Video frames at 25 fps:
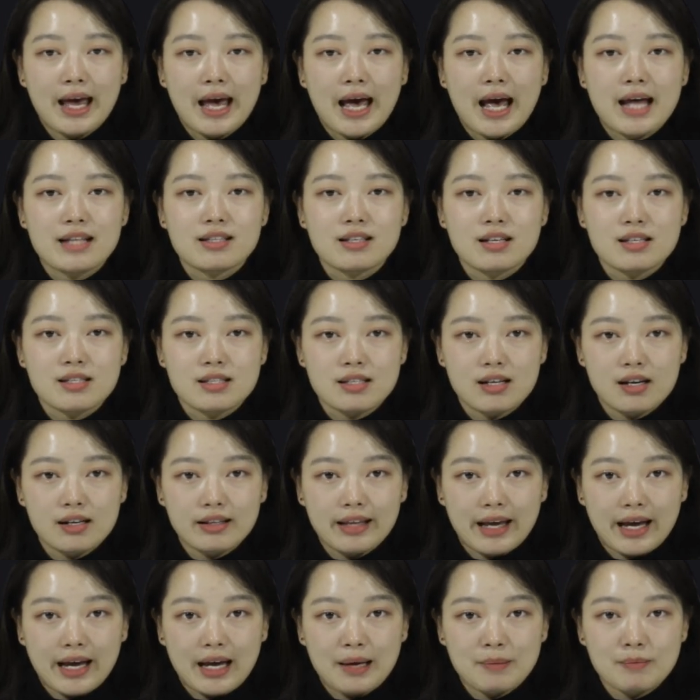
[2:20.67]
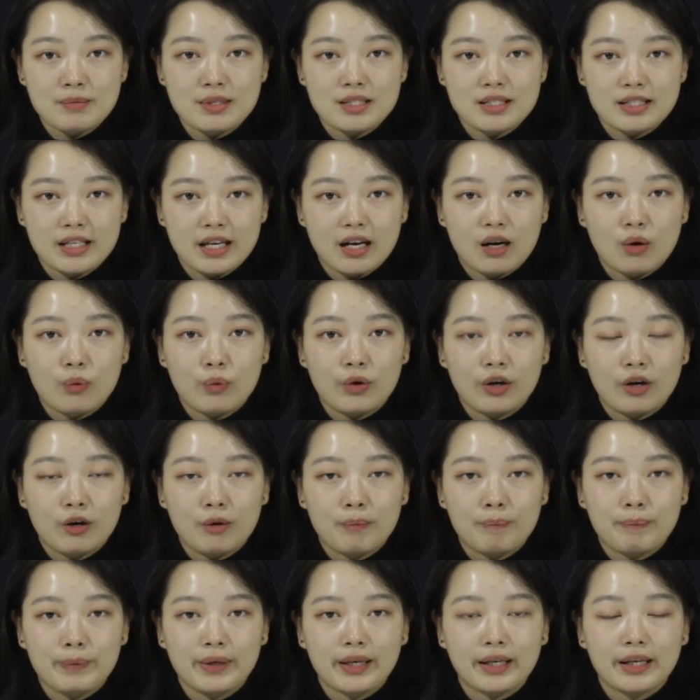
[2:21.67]
And the third time, there
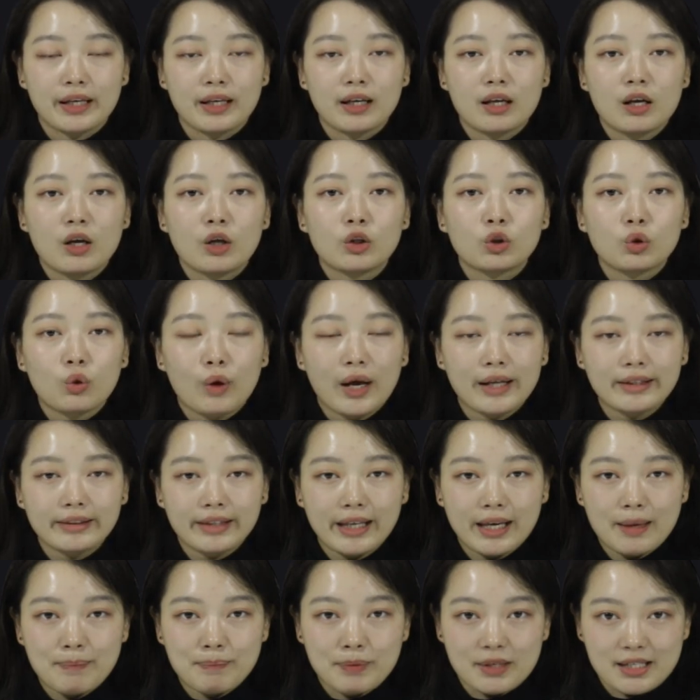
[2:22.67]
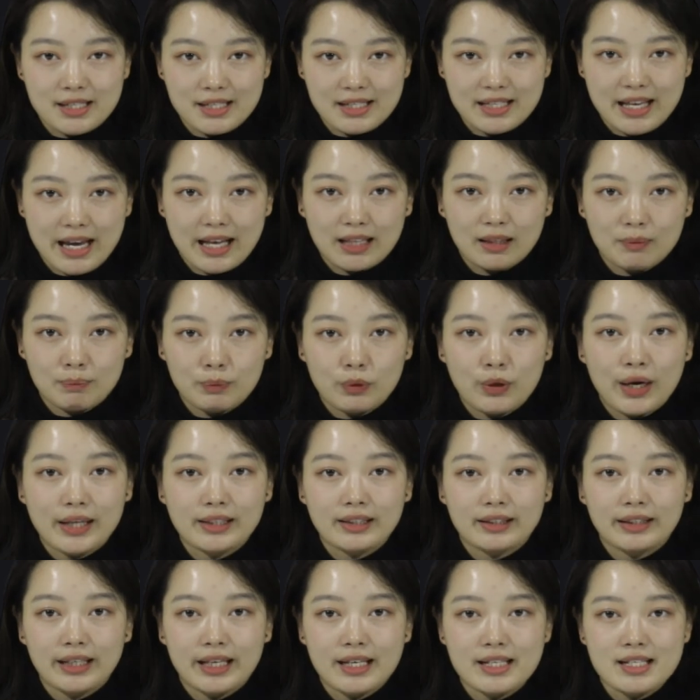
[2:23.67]
will be 20%
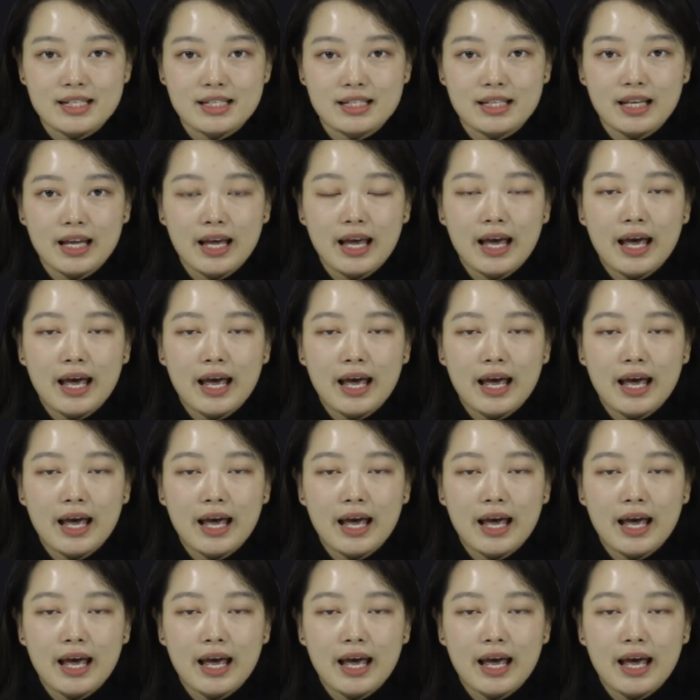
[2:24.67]
brightness.